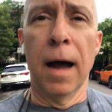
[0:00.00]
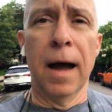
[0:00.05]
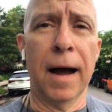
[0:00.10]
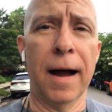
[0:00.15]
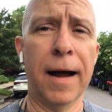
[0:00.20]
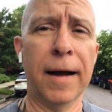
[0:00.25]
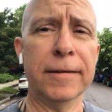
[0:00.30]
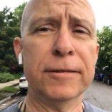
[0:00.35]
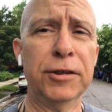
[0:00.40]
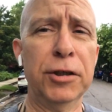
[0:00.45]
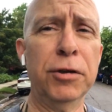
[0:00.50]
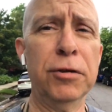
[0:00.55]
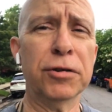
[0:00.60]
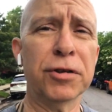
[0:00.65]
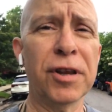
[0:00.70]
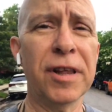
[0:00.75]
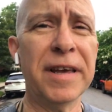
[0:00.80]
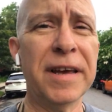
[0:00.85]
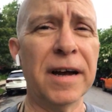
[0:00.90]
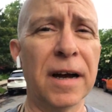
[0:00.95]
It's
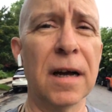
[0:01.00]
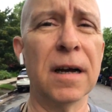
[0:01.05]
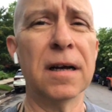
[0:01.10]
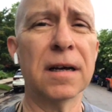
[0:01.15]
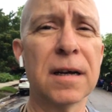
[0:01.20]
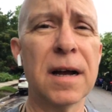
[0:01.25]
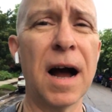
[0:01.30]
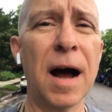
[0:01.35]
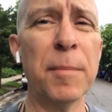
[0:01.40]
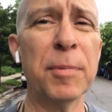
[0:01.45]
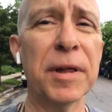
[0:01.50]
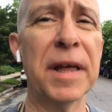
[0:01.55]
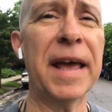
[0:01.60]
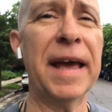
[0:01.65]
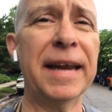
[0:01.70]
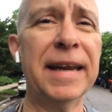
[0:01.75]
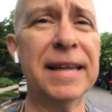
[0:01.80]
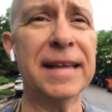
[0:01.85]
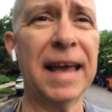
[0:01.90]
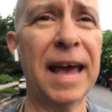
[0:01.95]
usually a
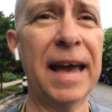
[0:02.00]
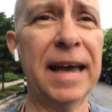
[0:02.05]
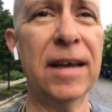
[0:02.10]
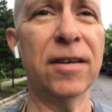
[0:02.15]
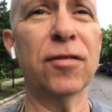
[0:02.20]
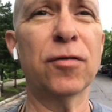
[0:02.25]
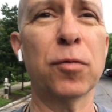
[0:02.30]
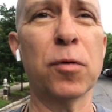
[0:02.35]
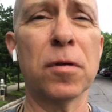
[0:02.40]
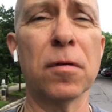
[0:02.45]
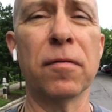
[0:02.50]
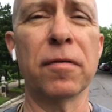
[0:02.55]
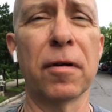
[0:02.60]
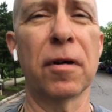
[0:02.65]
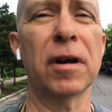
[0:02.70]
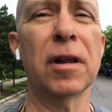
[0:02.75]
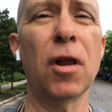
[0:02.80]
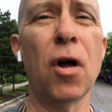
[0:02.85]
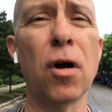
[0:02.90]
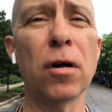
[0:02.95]
complicated case with a
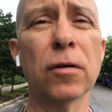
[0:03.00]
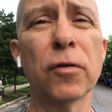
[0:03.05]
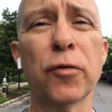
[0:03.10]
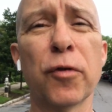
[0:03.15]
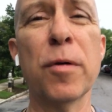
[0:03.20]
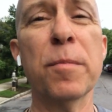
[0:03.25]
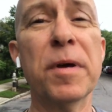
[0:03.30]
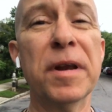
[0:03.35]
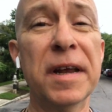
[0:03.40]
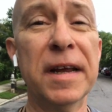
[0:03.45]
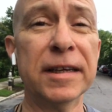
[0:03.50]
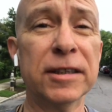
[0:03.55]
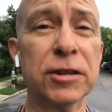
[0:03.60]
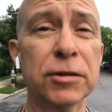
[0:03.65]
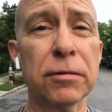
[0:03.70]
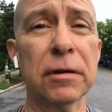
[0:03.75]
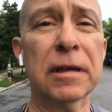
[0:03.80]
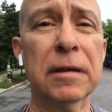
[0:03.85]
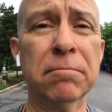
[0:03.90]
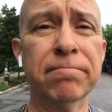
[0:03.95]
very long treatment
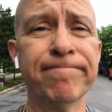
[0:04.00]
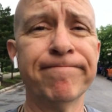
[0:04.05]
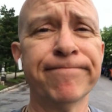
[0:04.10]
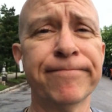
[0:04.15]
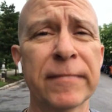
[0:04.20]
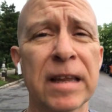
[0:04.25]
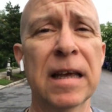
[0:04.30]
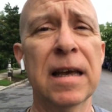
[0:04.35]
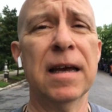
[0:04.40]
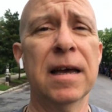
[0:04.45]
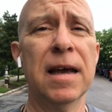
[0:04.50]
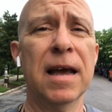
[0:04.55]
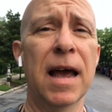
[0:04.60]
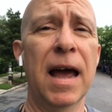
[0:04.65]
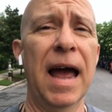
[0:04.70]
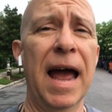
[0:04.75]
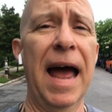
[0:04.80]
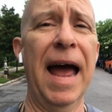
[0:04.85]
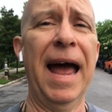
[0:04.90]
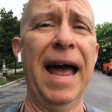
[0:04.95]
history
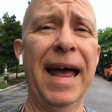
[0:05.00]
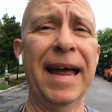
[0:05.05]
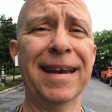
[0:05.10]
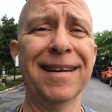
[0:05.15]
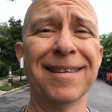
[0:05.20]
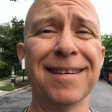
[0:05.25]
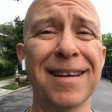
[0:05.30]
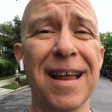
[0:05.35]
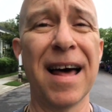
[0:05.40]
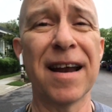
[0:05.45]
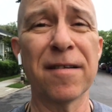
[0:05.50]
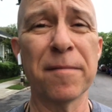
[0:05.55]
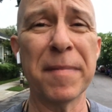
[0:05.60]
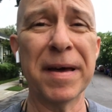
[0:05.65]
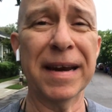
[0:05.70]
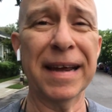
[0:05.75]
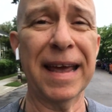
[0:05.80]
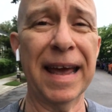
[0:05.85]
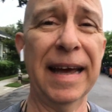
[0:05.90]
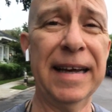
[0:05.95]
and a lot of
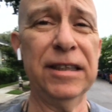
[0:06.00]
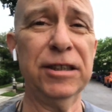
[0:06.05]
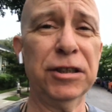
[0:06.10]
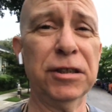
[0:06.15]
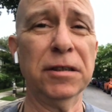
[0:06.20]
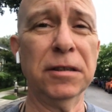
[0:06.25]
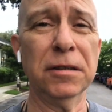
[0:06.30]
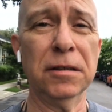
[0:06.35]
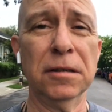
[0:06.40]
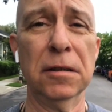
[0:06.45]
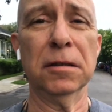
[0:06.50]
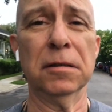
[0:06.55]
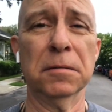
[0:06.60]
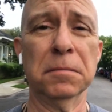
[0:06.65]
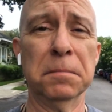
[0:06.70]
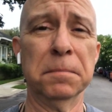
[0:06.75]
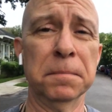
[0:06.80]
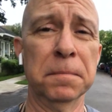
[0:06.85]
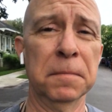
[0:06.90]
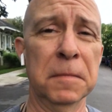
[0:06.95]
medications
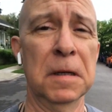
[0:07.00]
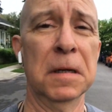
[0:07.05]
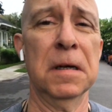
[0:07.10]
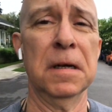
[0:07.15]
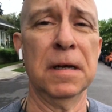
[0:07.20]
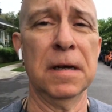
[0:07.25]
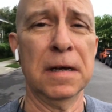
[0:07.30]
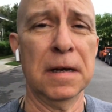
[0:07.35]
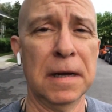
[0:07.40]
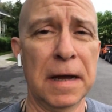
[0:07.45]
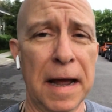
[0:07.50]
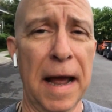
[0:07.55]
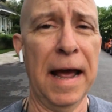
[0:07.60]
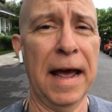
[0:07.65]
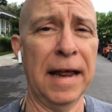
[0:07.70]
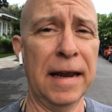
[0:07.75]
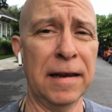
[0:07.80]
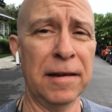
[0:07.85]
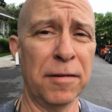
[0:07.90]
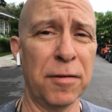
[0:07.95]

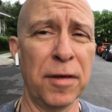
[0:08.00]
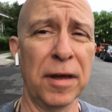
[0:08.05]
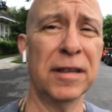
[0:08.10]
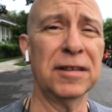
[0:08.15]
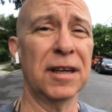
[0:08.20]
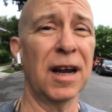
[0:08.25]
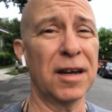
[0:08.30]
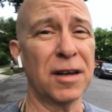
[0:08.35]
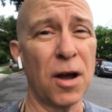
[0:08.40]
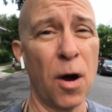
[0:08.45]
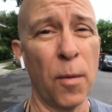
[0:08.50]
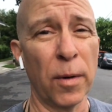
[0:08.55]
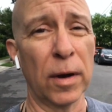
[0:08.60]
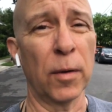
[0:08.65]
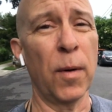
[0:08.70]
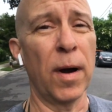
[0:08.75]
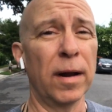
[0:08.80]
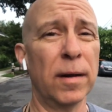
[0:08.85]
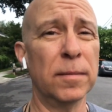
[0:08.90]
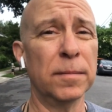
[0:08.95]
and things not going
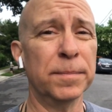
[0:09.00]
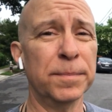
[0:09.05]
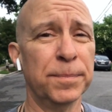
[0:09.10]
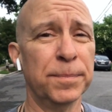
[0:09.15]
well.